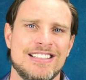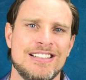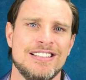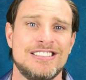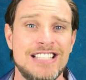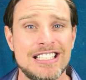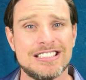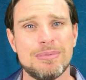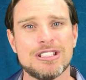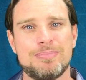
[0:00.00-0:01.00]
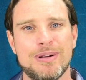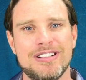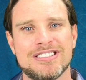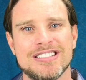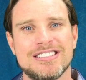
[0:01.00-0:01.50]
Share some
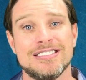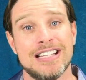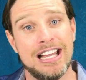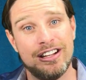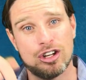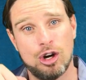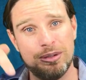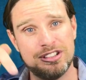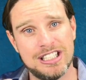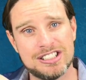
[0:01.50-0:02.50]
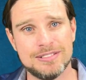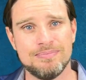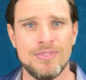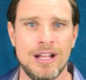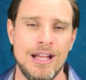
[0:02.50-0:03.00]
experiences in the comment section
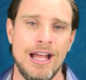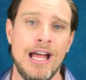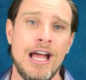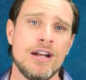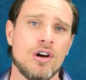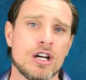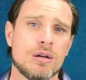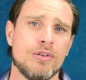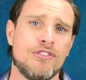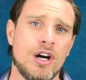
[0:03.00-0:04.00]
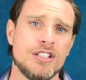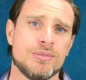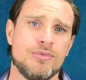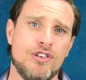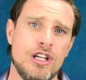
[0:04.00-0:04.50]
and I can provide
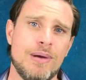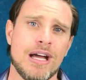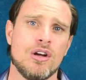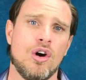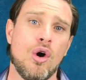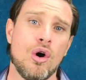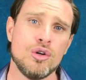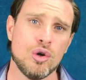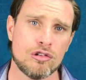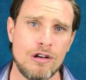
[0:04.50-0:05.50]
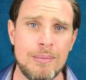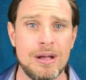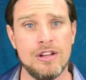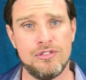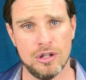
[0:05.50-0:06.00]
some feedback on your grammar
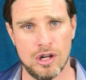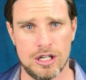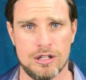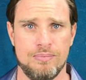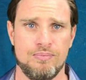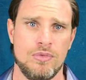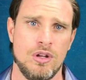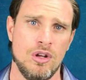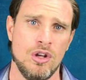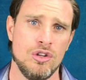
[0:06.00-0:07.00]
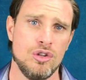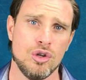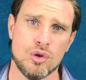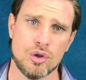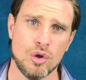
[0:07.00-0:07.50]
if you like. You
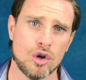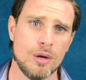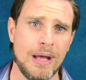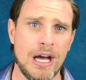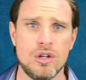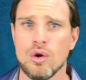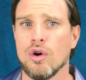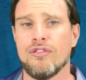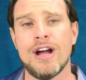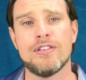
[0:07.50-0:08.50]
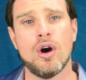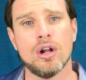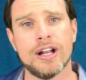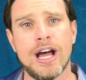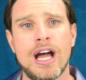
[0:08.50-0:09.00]
could talk about your favourite
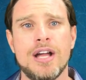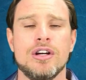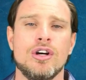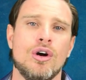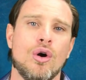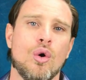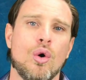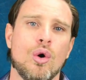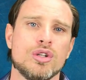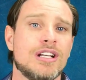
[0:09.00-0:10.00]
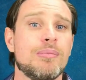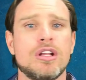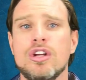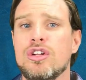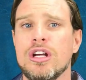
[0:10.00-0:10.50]
holiday or something
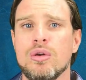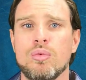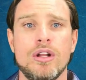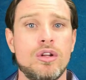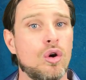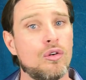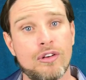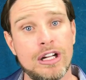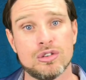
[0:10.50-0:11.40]
you did with your friends